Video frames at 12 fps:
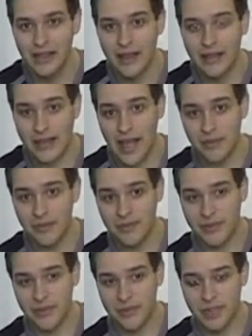and the opposite
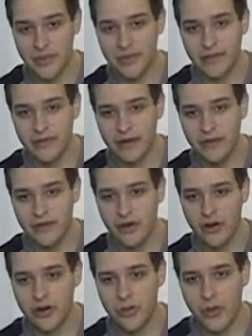muscle becomes very,
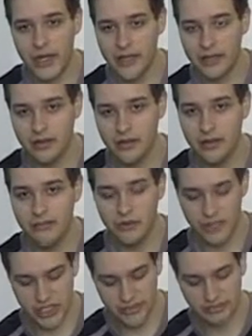very weak,
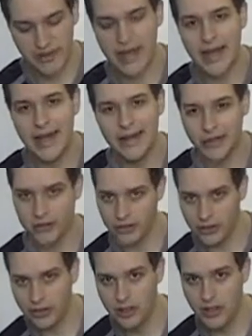which is my adductor.
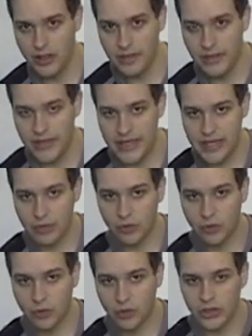My knee
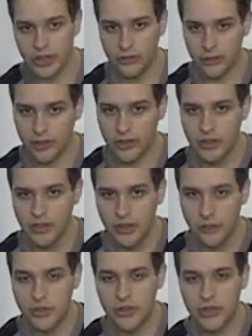will roll inward,
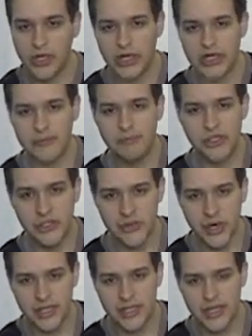which will cause
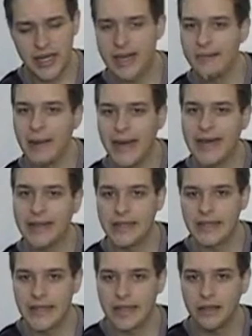stress and pain in
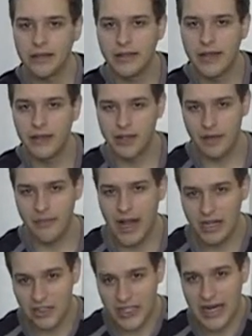the knee. Now you can
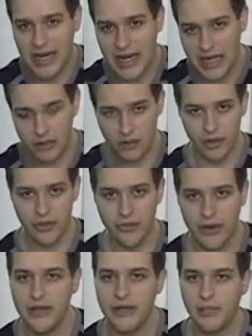imagine that anywhere
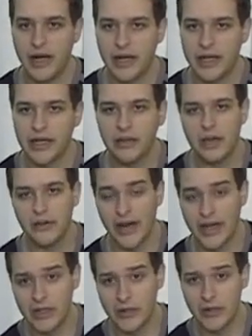throughout the body, on your
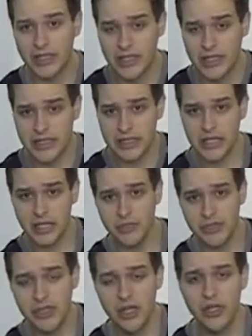ankles, knees,
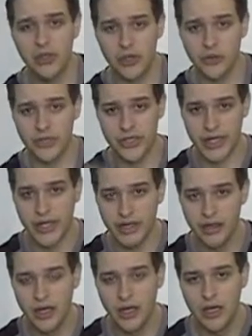hips, shoulders, and
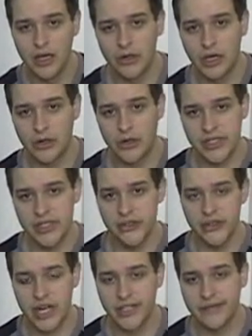head. It increases your
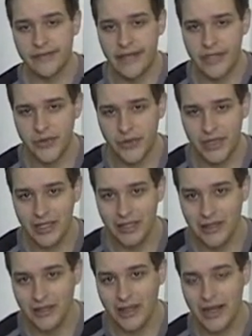chance of injury
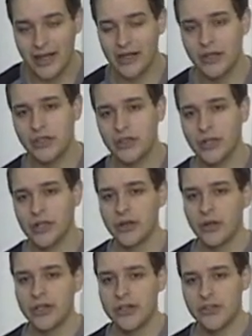and also
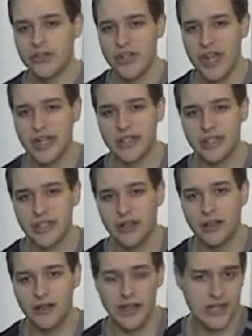increases your chance
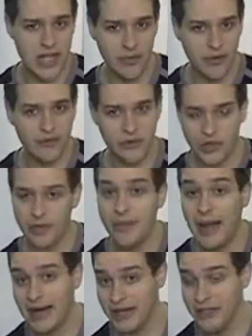of any type of joint
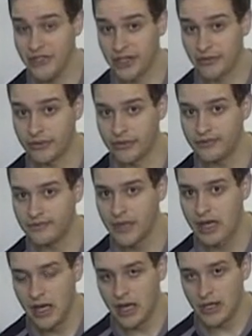pain in general.
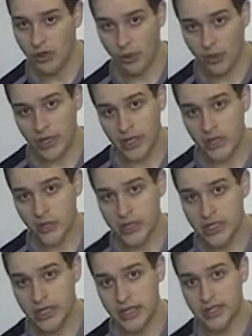So what we're going to do
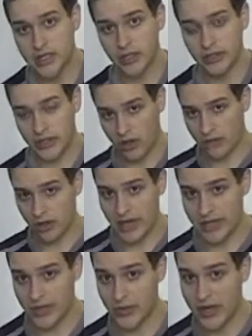is, it's called an
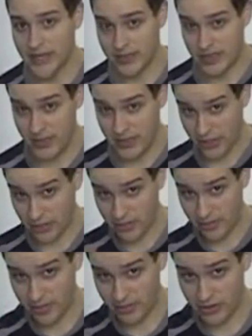overhead squat assessment, and you're going
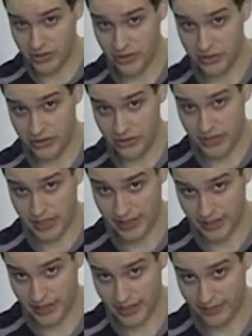to be able to do it on
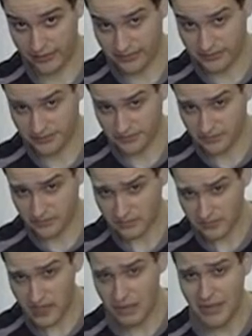yourself.
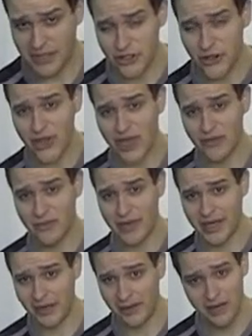Make sure you have a
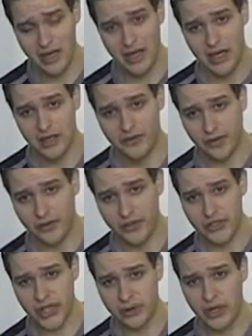mirror in front of you
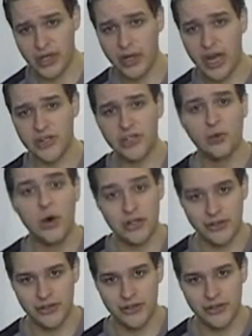so that way you can actually watch